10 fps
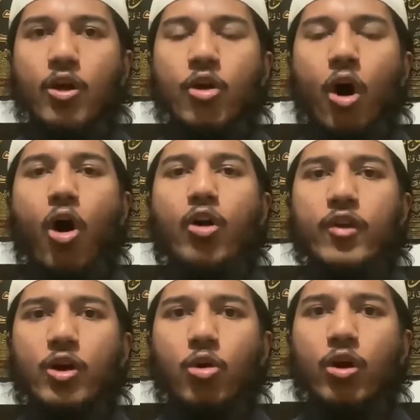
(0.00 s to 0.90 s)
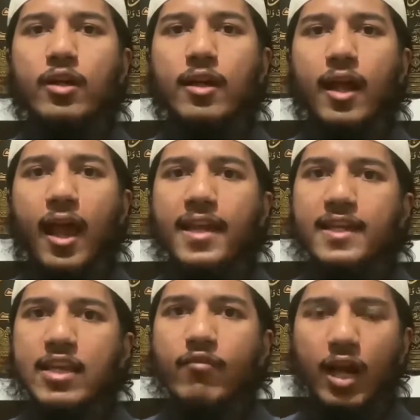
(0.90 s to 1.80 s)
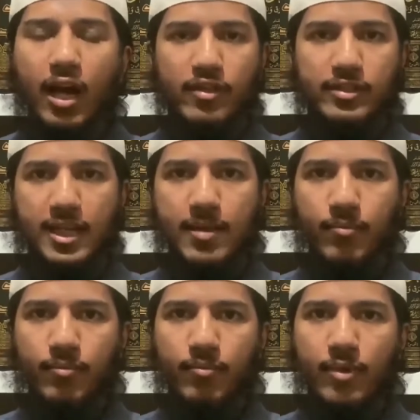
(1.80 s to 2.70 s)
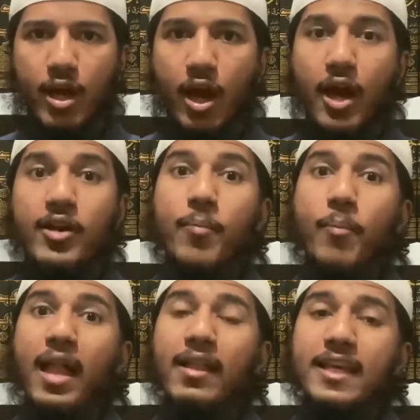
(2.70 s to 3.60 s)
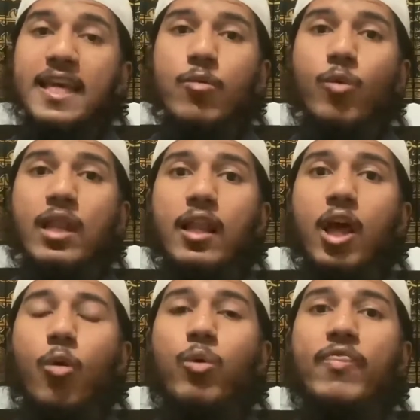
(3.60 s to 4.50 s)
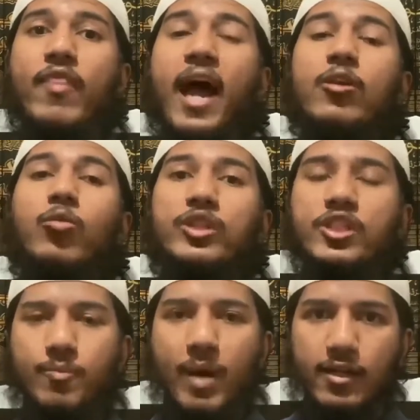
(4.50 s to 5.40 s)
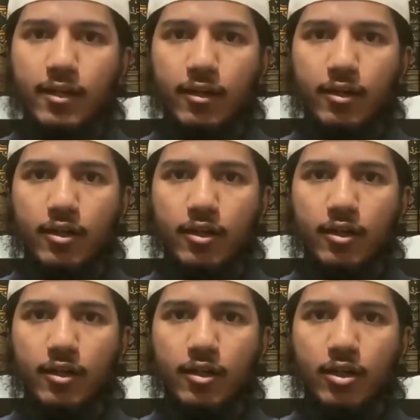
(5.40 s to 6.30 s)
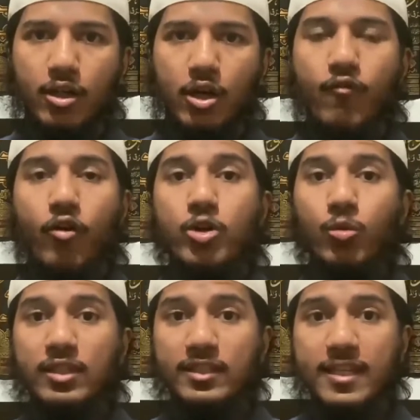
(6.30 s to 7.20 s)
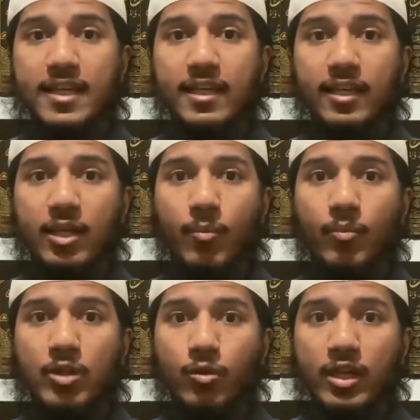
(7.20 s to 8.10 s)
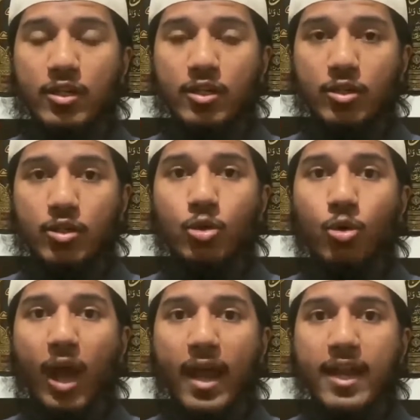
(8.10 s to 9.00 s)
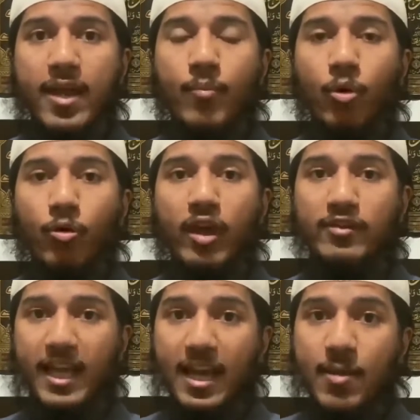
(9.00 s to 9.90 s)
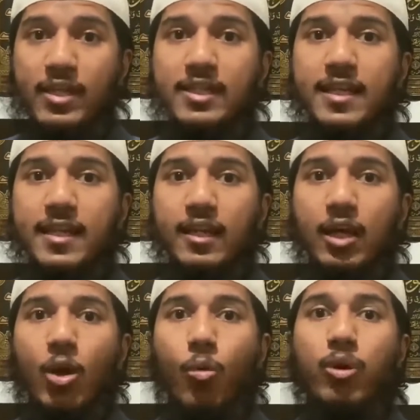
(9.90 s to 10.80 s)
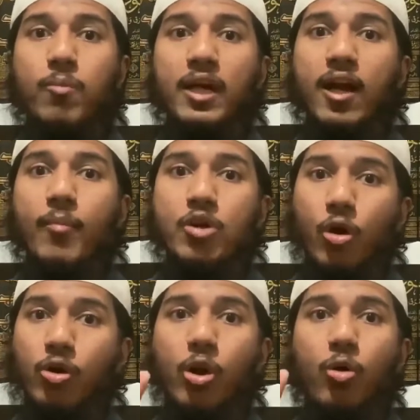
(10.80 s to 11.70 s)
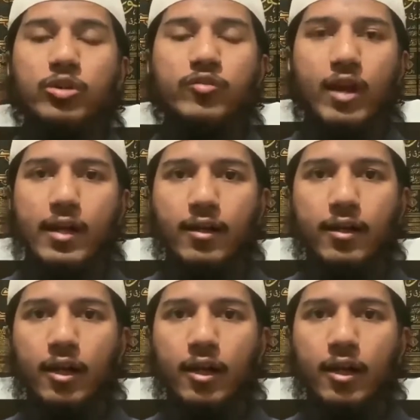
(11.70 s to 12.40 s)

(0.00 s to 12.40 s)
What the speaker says: Nor the good and evil are the same. Repel evil with that which is better. For you will see between you and him who there is enmity will become your close friend.